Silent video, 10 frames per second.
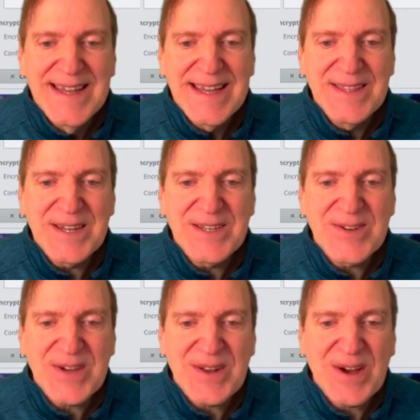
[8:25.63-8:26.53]
And then
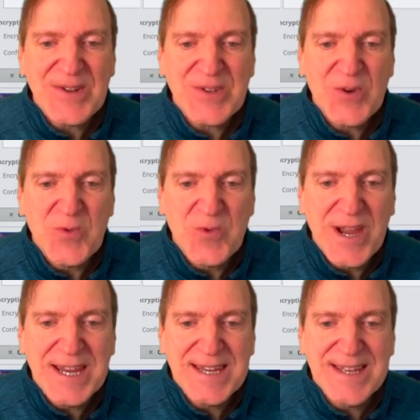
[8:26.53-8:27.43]
you can also
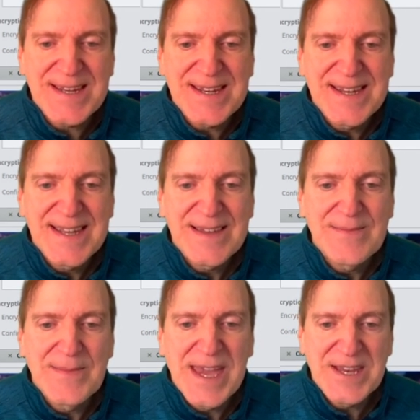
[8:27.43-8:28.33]
write in
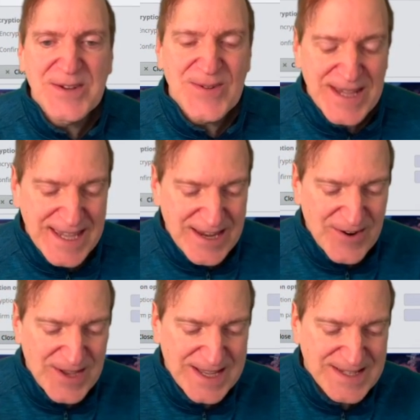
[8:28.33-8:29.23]
manually
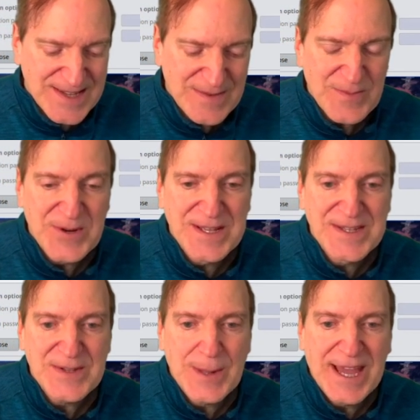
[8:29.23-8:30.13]
here, you can just put in
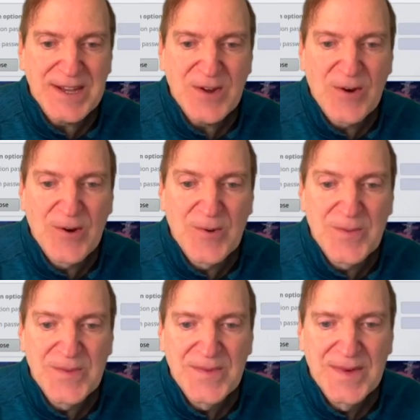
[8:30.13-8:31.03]
slash
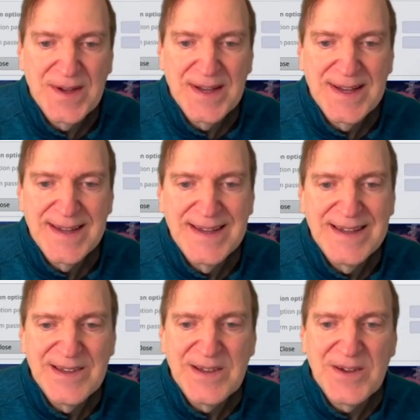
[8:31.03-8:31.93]
home
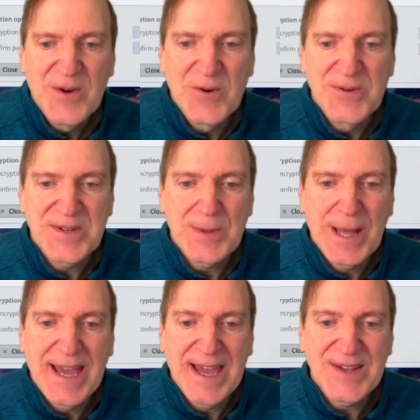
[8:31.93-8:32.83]
or
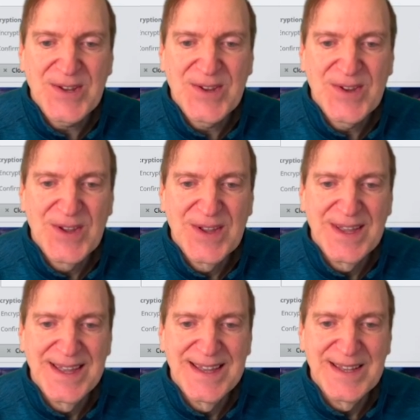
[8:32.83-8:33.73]
slash,
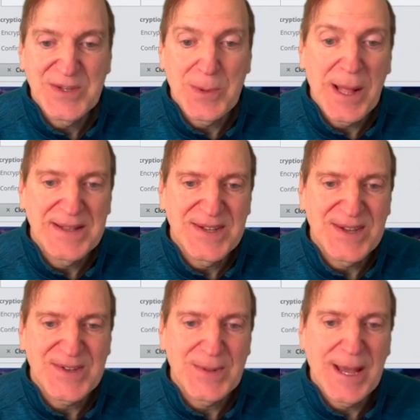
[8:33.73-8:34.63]

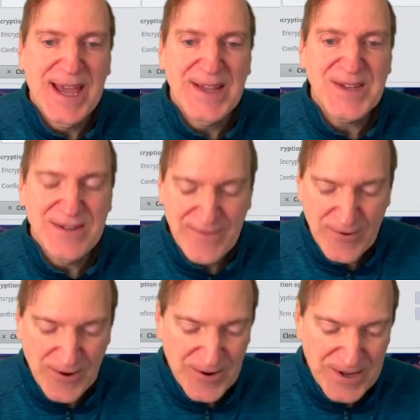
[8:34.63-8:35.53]
just slash
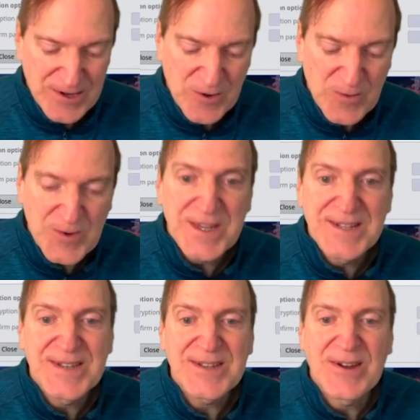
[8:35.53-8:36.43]
for your root
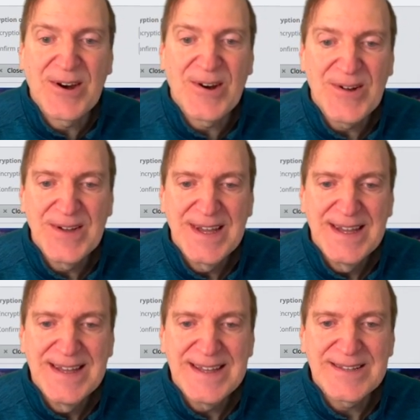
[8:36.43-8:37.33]
install
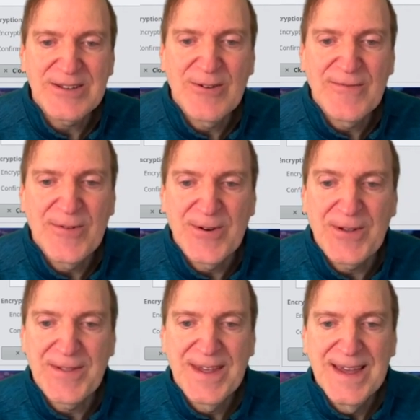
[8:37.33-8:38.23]
and so
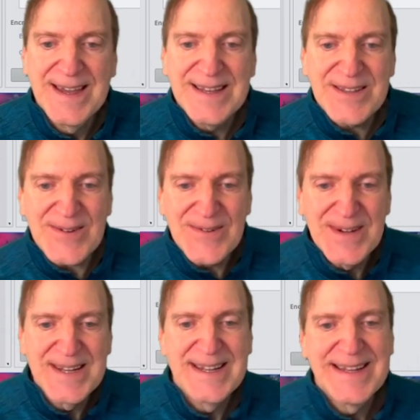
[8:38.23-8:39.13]
forth. So
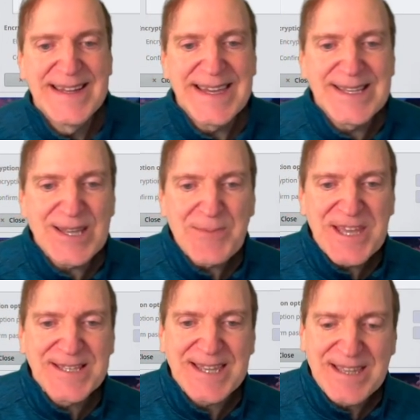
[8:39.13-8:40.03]
easy
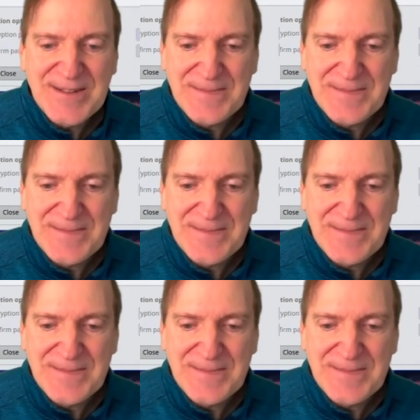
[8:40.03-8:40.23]
peasy.